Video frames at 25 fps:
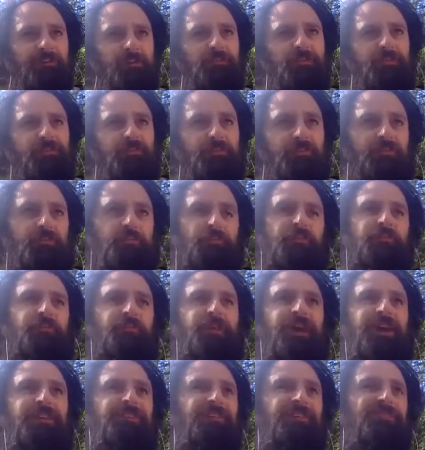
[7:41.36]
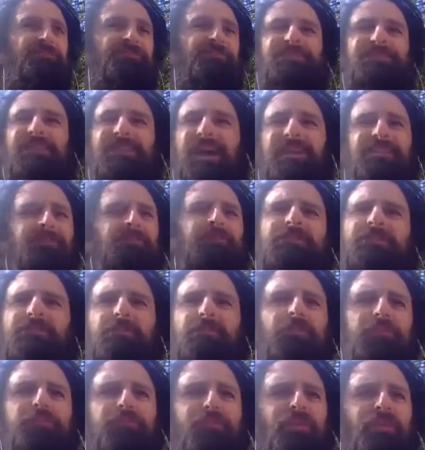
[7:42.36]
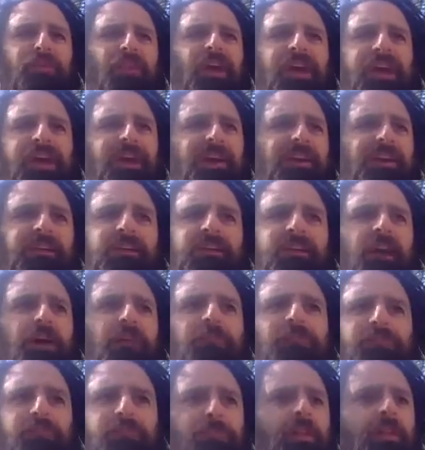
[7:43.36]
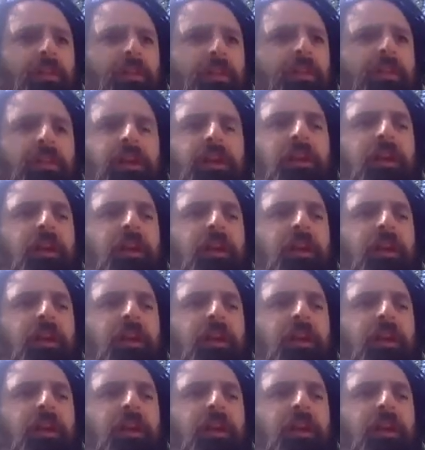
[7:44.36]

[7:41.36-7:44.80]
from a Jewish perspective, but a lot of the music we play comes from